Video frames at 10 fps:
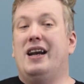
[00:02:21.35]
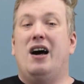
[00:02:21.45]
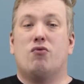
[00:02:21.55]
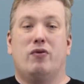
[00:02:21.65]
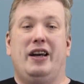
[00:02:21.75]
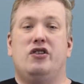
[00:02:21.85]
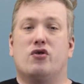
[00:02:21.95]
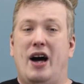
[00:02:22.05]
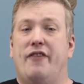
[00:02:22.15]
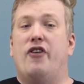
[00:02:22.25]
not really
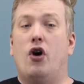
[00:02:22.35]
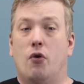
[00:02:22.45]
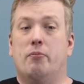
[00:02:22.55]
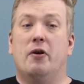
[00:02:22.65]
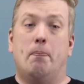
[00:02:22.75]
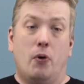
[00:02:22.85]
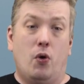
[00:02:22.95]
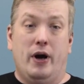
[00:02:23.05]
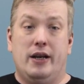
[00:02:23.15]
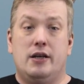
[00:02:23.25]
drive home the
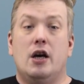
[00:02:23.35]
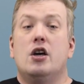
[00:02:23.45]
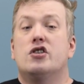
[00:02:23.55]
point,